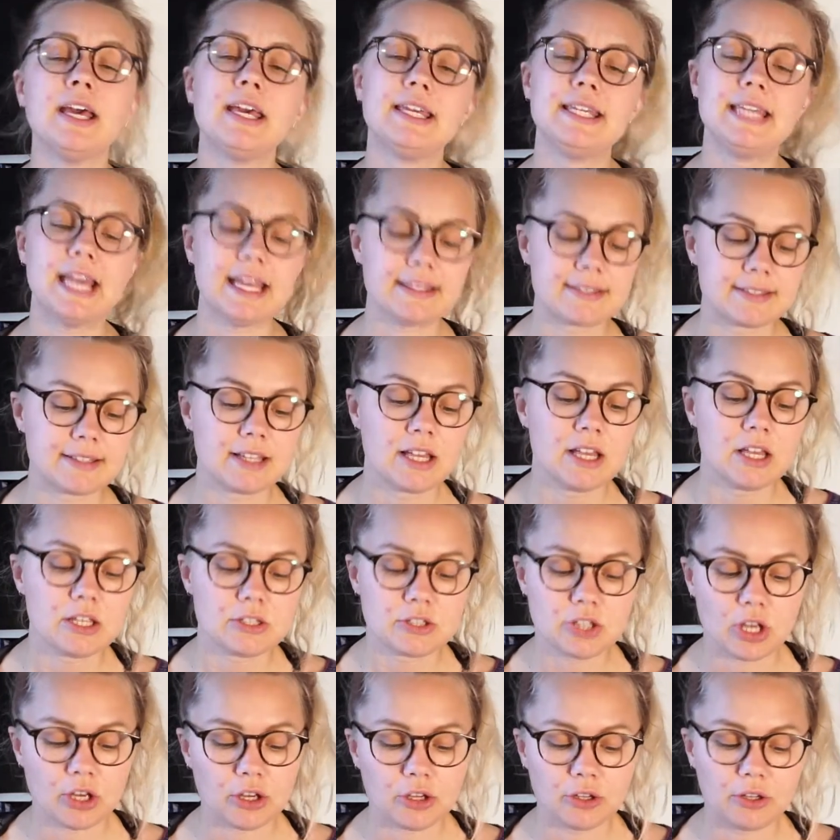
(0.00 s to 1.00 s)
Yes,
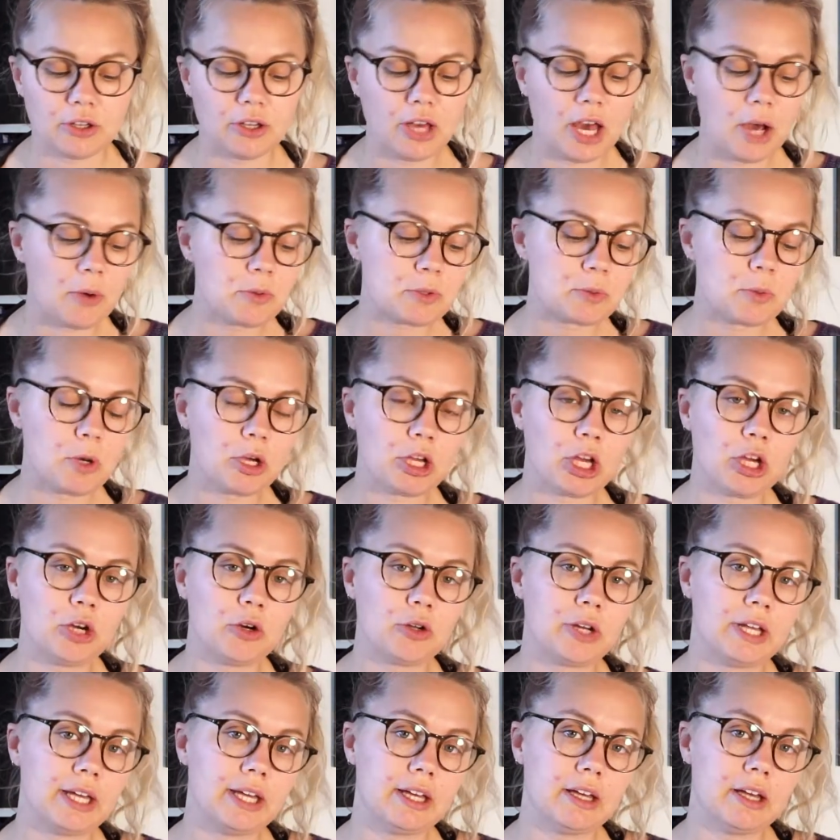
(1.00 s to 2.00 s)
so I was working
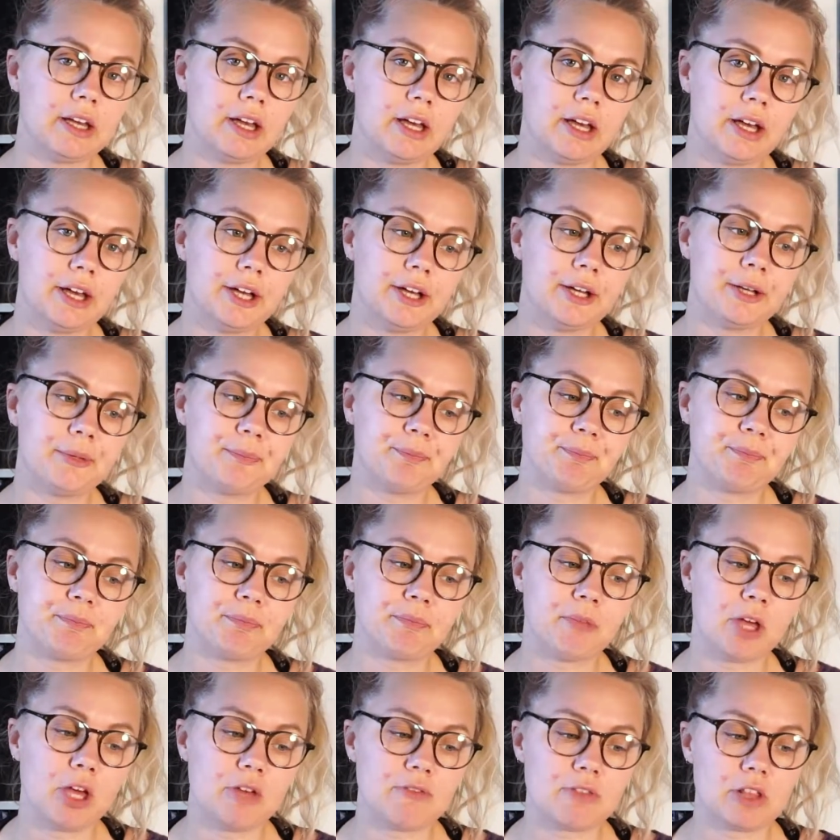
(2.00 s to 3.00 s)
on it
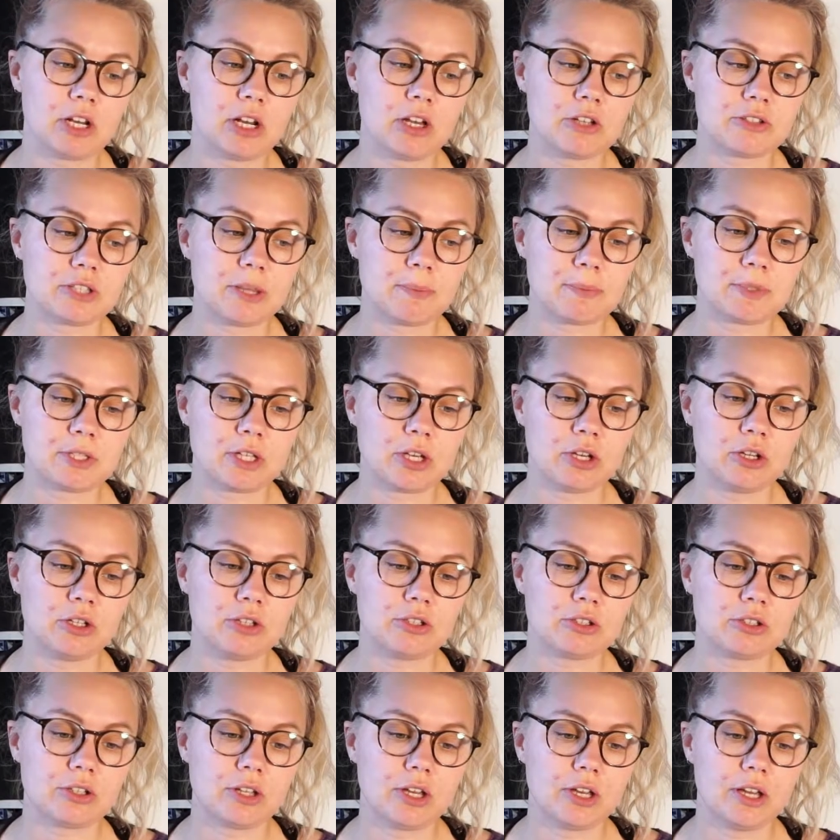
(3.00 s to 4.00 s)
over the last
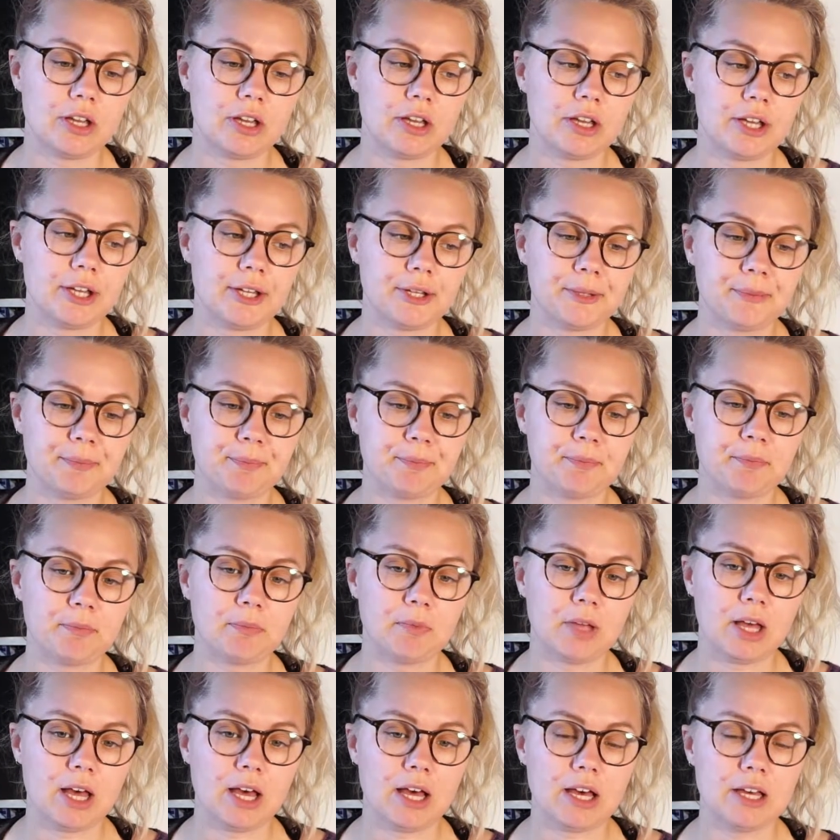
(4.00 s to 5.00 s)
episode,
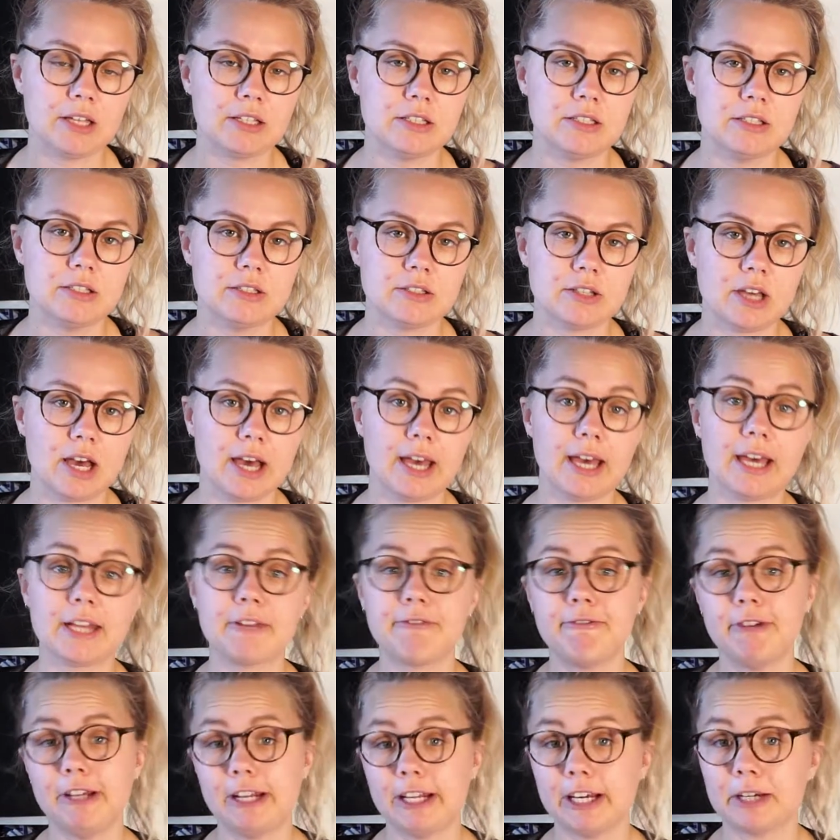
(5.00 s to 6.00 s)
and I had a
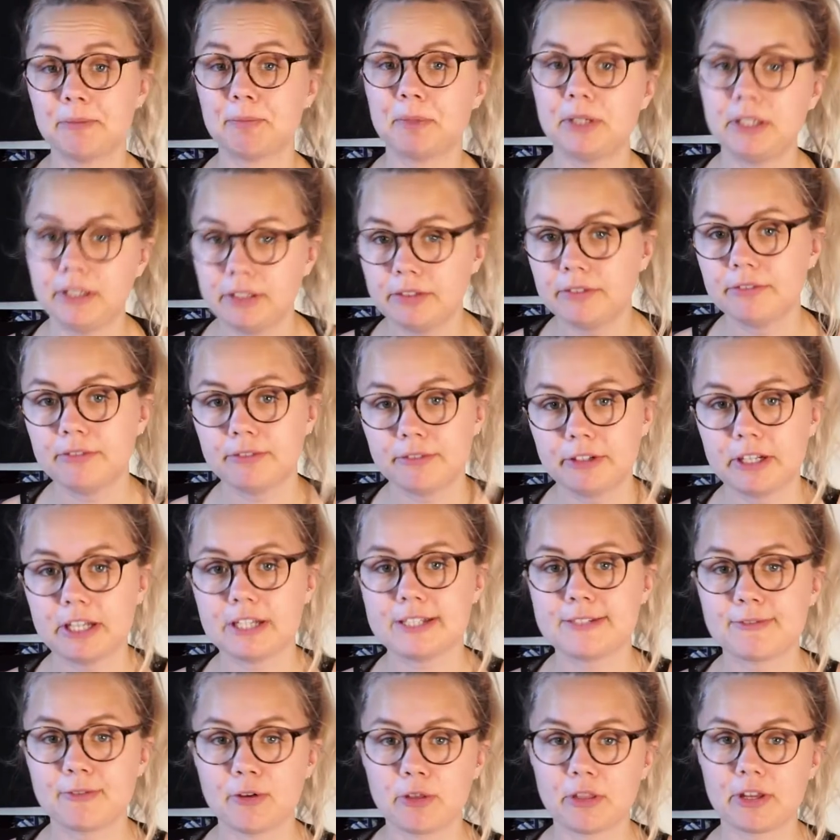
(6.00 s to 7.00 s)
feeling I'd be
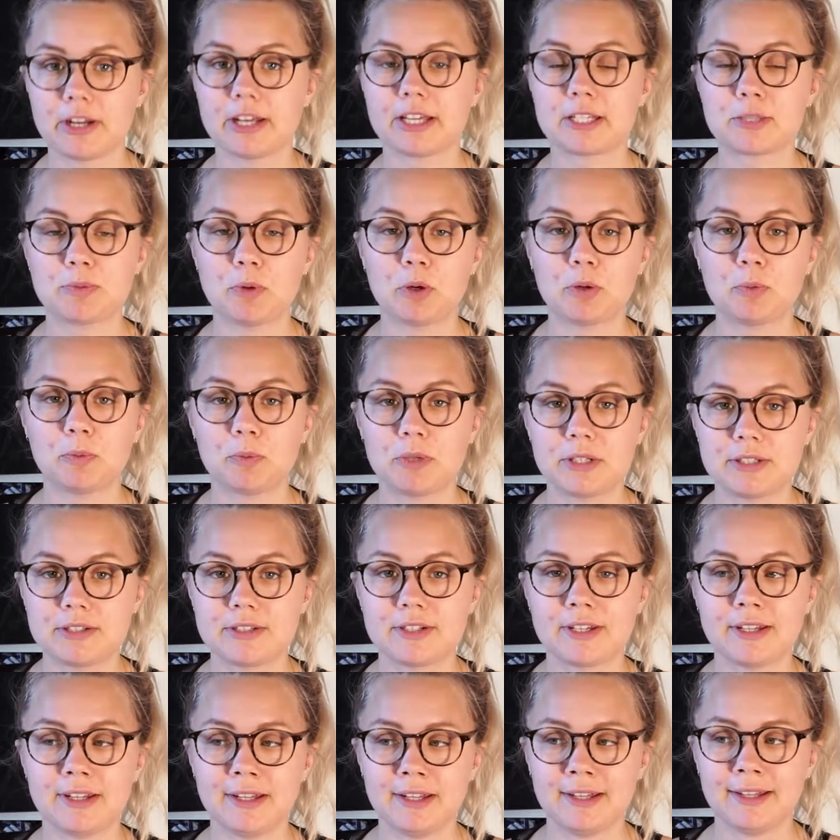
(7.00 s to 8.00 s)
finished for the next one,
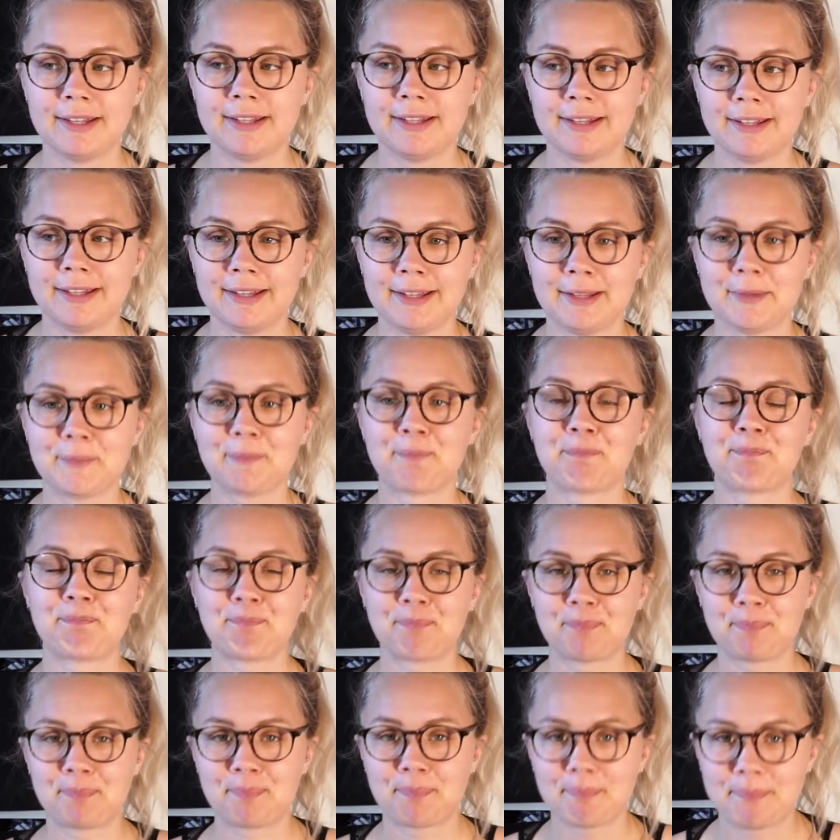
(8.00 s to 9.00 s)
which
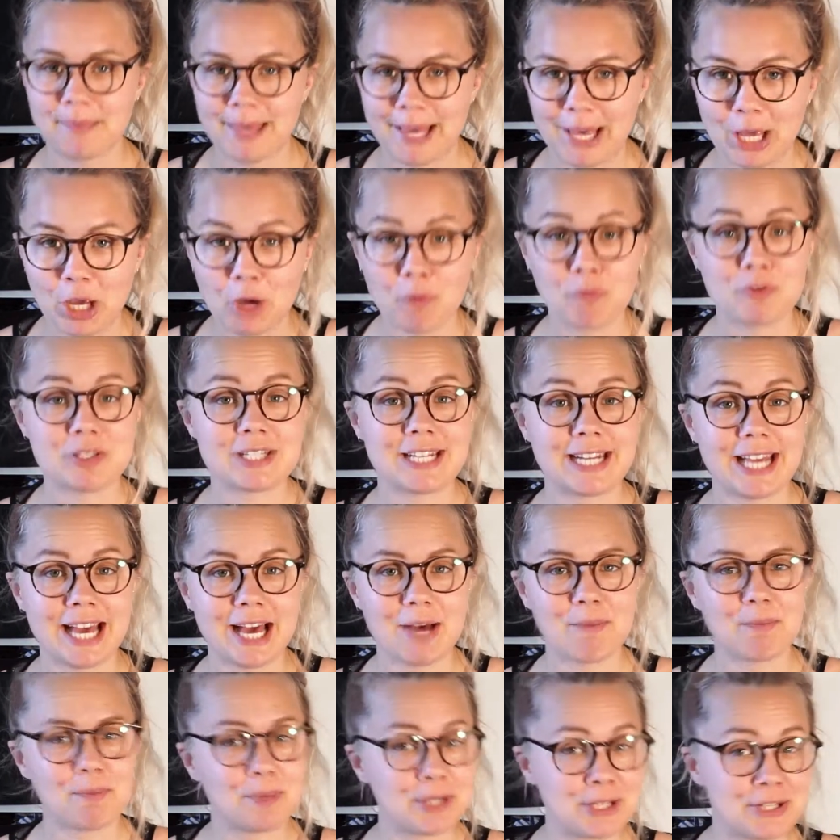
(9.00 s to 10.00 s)
I obviously
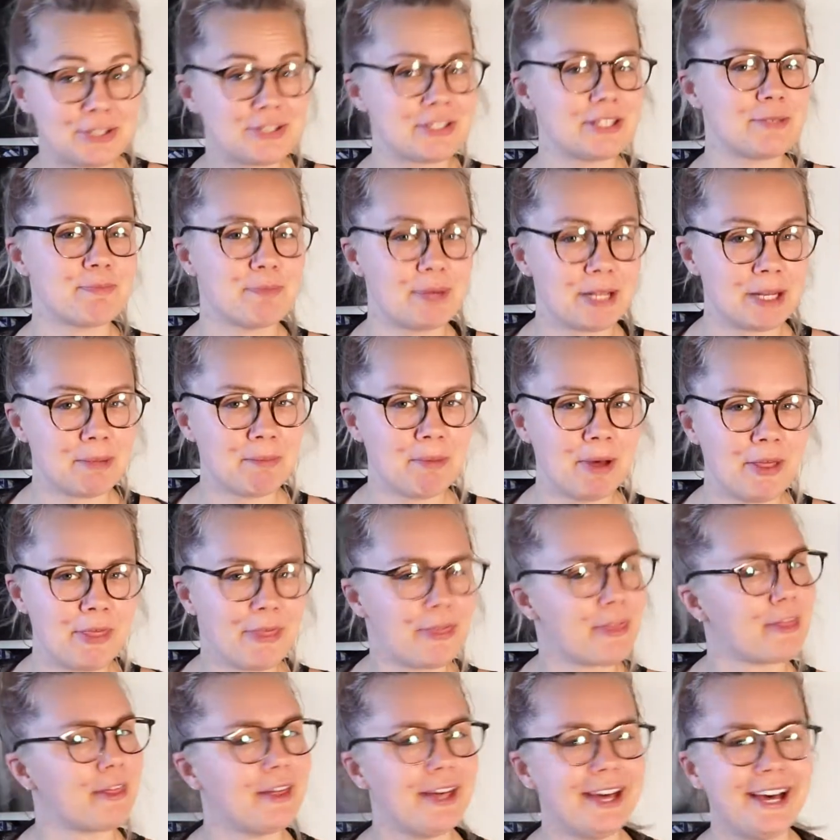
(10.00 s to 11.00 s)
am because it's been a
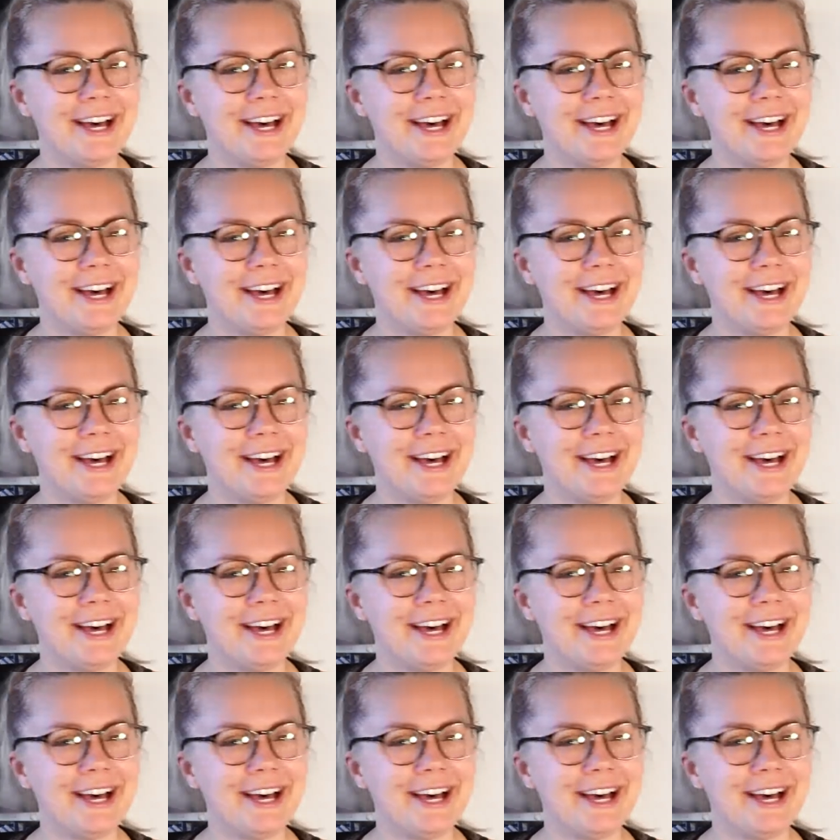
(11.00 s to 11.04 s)
month.